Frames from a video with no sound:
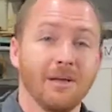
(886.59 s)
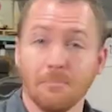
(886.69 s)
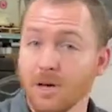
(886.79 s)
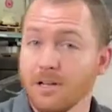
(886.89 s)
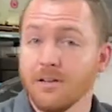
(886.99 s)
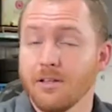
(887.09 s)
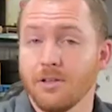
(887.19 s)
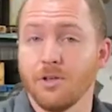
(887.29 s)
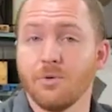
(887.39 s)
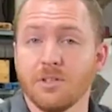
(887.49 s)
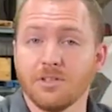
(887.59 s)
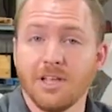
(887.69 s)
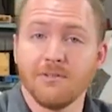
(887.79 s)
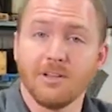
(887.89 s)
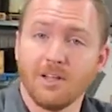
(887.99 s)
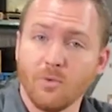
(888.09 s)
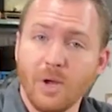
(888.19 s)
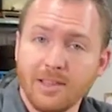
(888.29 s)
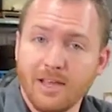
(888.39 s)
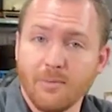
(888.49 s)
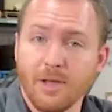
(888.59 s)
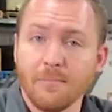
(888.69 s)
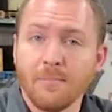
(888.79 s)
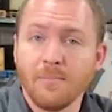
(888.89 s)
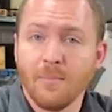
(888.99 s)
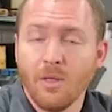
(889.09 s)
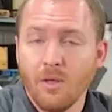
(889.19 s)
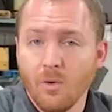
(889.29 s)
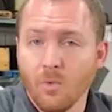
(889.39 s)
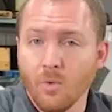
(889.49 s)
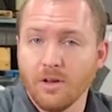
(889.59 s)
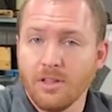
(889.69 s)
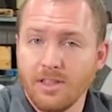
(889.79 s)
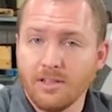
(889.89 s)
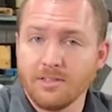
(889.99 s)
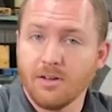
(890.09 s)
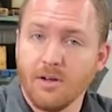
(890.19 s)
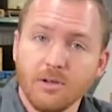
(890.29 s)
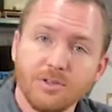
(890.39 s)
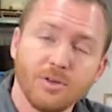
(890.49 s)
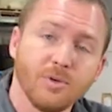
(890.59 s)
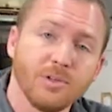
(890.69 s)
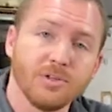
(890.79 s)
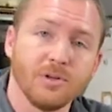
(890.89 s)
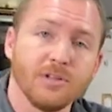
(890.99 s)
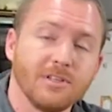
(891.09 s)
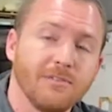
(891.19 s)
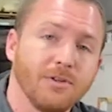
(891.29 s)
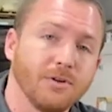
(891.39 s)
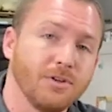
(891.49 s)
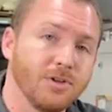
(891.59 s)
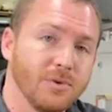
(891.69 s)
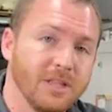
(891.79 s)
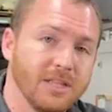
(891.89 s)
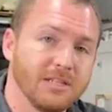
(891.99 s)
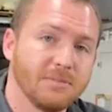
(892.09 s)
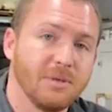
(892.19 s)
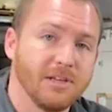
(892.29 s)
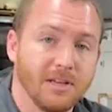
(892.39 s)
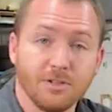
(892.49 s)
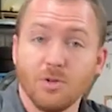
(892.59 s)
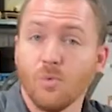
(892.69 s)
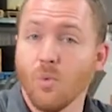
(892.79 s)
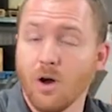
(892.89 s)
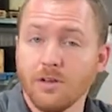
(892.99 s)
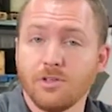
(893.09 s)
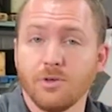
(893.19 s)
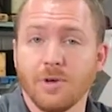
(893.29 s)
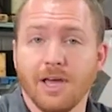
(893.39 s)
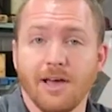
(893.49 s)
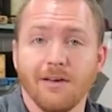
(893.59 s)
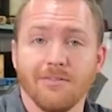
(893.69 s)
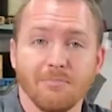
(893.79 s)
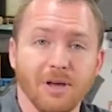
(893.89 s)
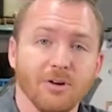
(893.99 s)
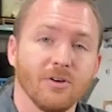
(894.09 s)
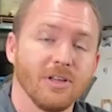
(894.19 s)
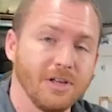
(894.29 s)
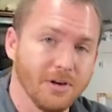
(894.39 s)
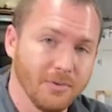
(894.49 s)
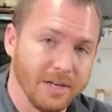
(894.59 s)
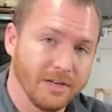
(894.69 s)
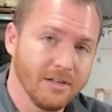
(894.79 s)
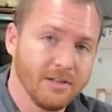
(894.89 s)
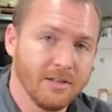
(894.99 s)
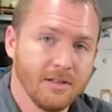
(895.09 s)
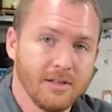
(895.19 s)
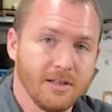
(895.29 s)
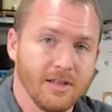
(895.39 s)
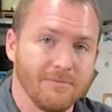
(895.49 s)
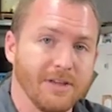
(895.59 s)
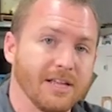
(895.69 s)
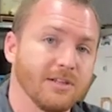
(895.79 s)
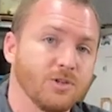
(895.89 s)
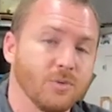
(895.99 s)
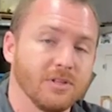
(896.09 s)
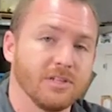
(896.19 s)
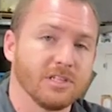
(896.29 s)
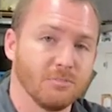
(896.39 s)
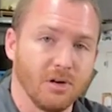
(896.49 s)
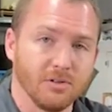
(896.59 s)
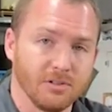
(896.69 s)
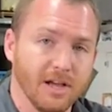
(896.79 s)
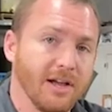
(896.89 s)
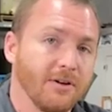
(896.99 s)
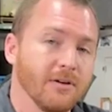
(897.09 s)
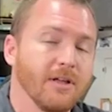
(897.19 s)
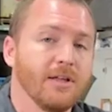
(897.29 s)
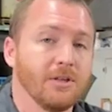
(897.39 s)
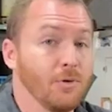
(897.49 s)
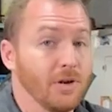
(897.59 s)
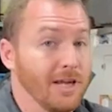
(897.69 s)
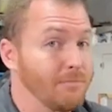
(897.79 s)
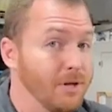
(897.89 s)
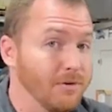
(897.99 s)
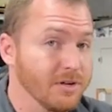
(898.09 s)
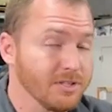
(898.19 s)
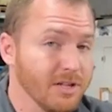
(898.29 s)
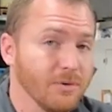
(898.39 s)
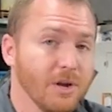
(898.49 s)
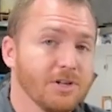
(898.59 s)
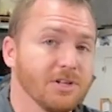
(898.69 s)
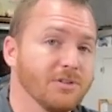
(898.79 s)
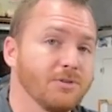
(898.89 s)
But you can save a lot of weight that way. One of the things that also is good is that if you're doing this because you want to have a better gearing advantage with this smaller tire, you can have better acceleration.